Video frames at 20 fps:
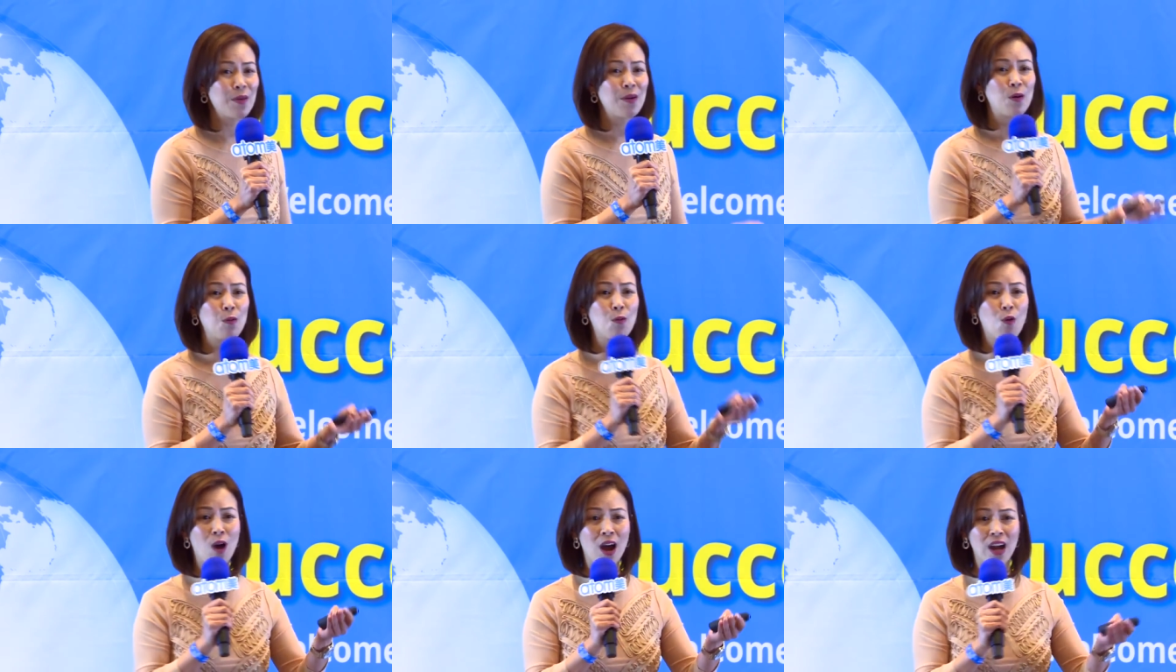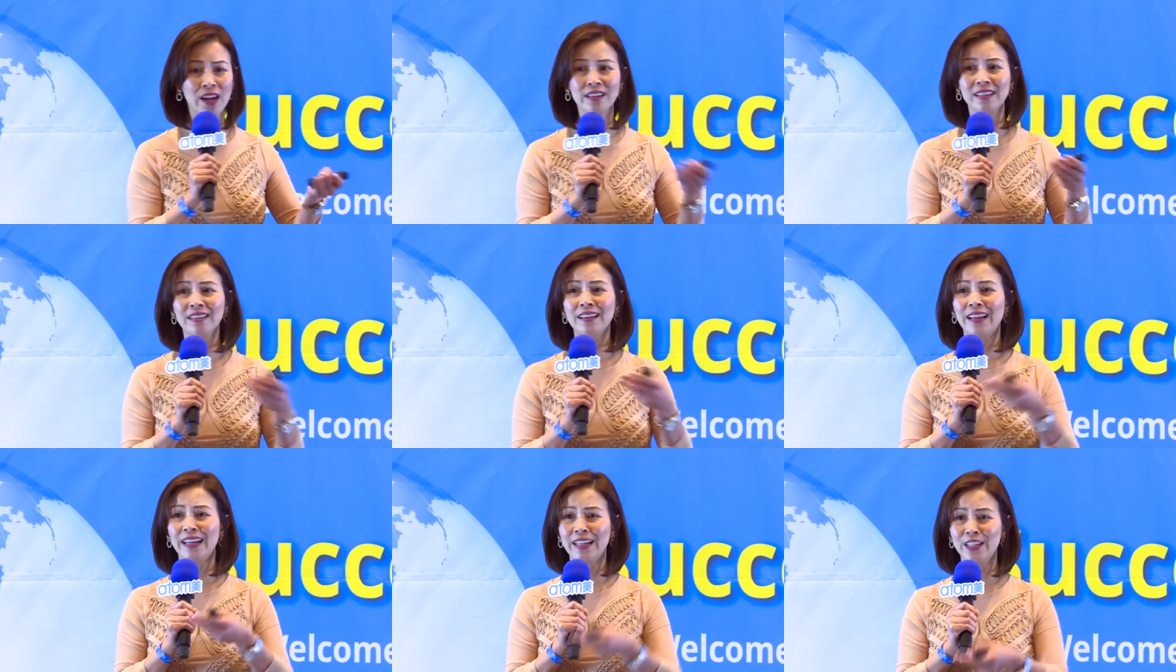One
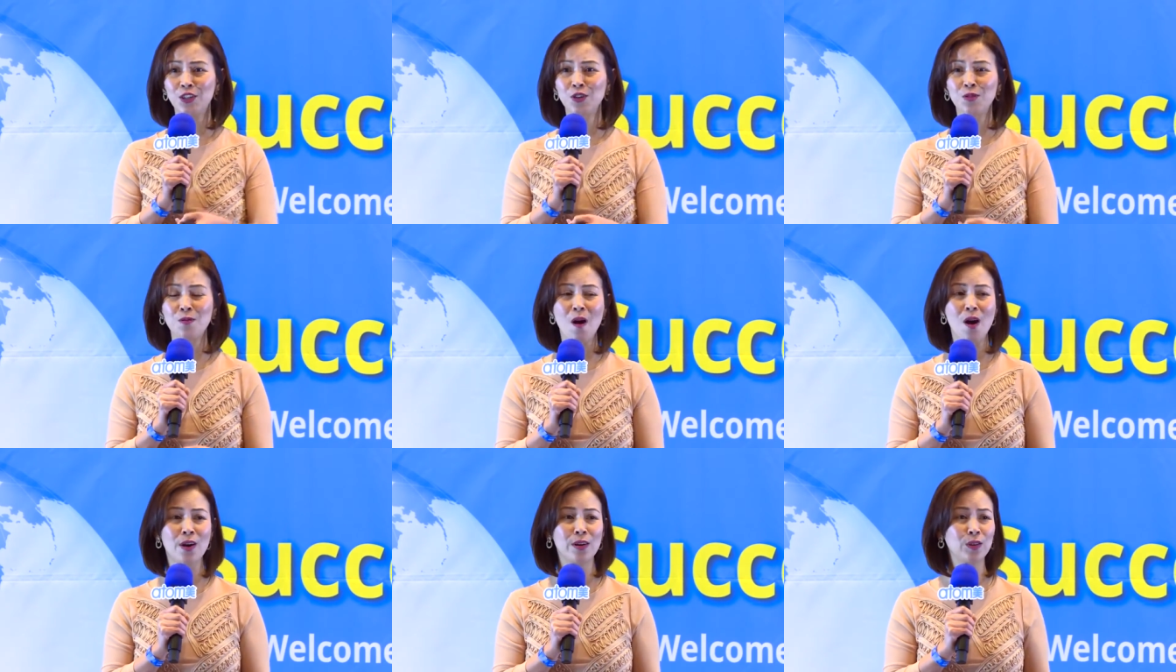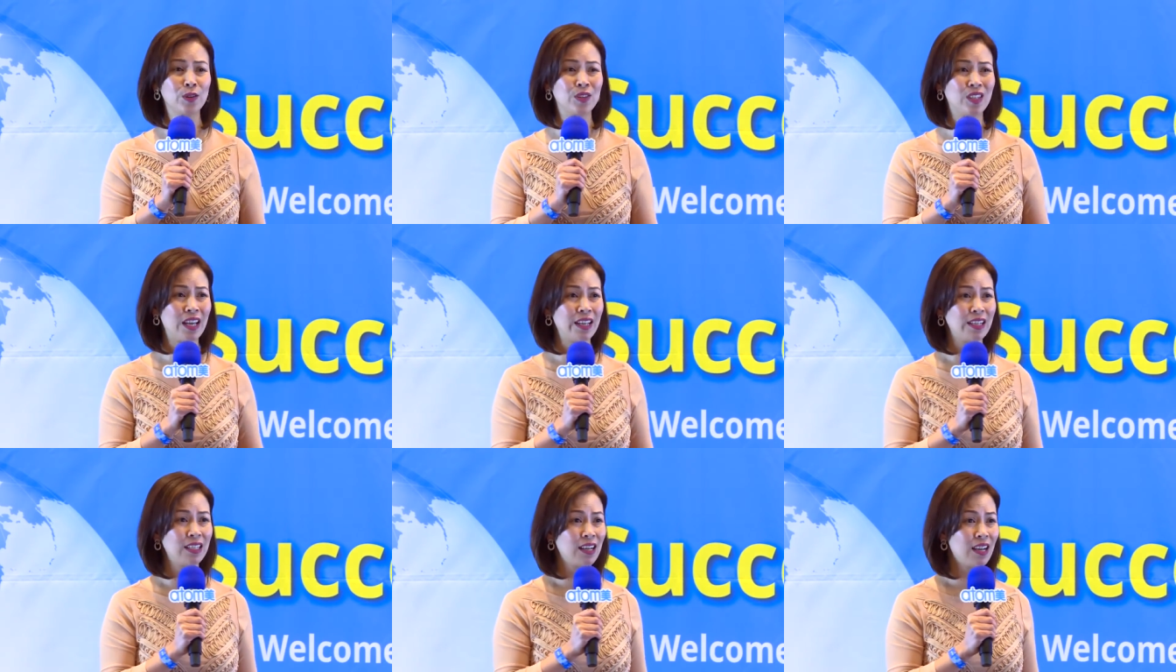in Toronto
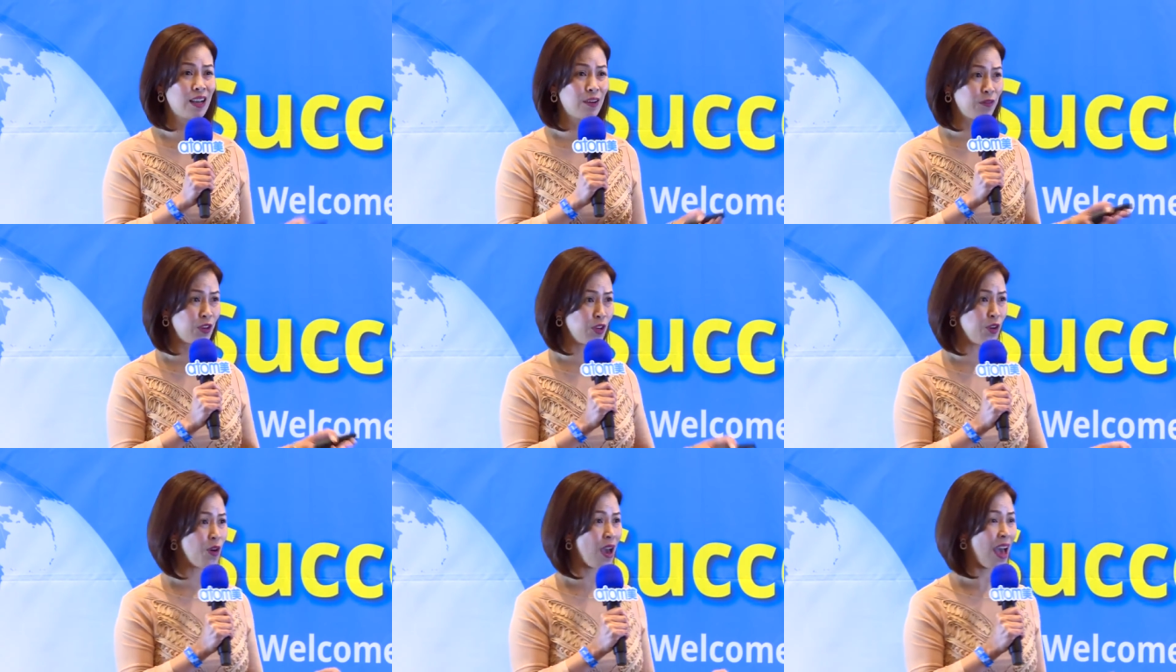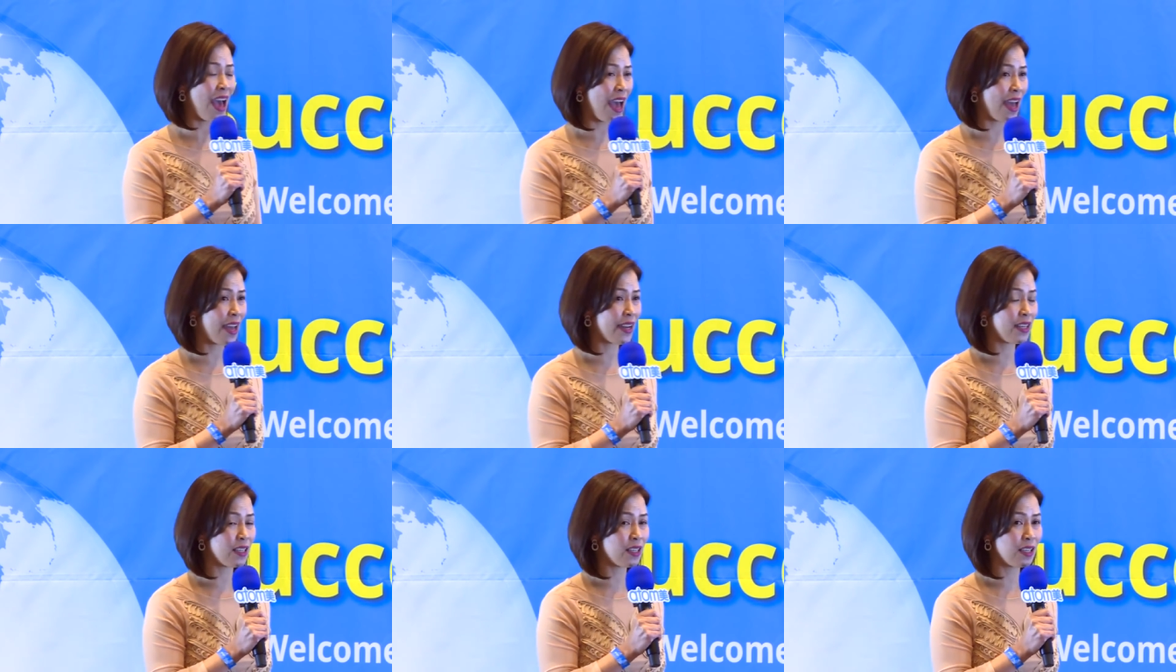said, have you
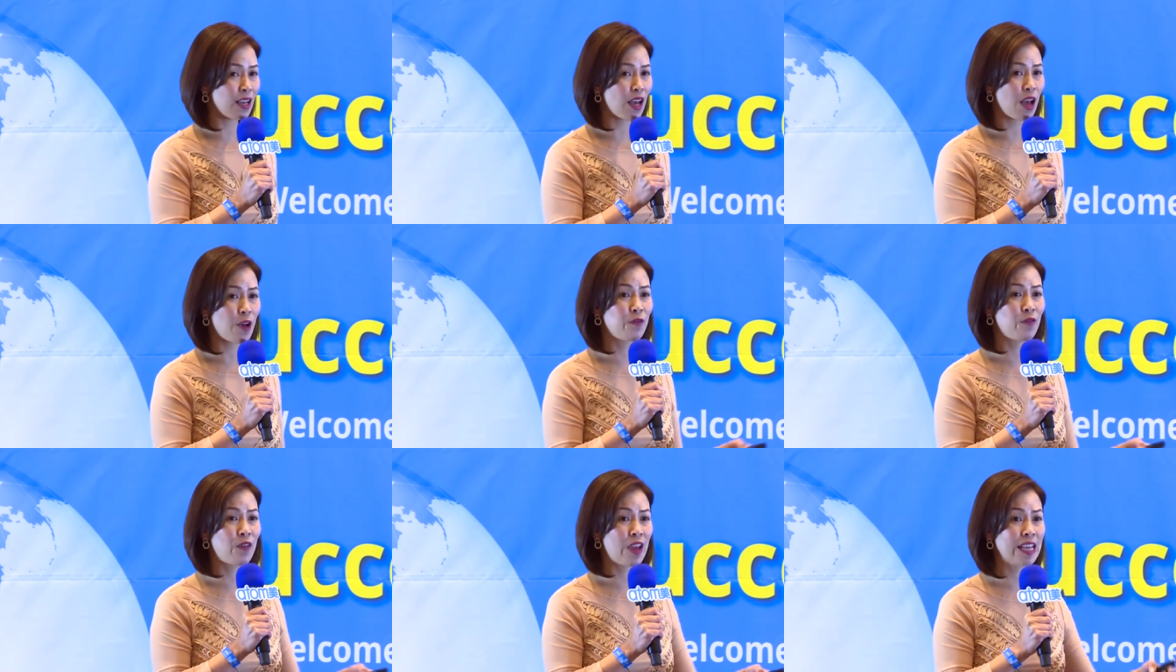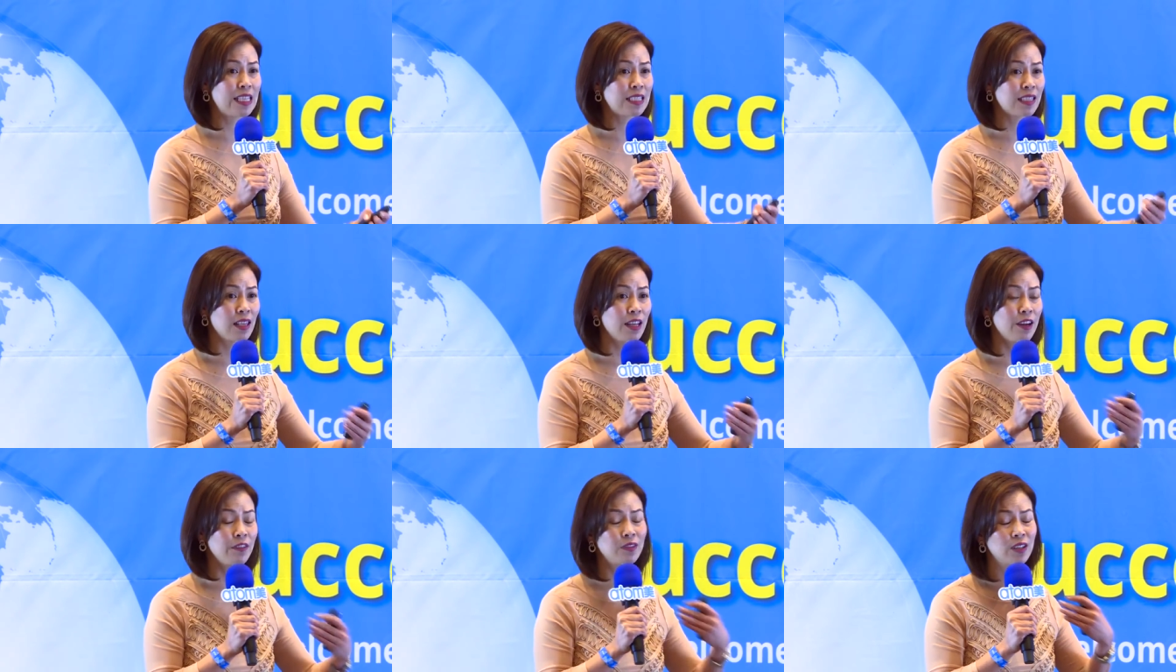had a
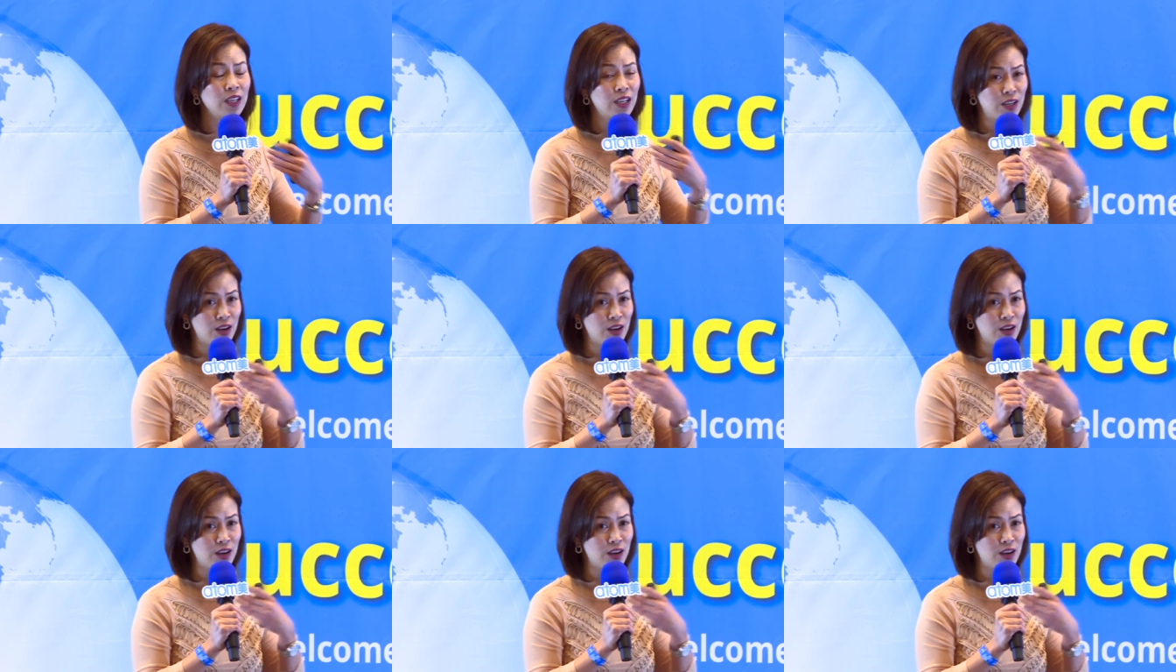facelift?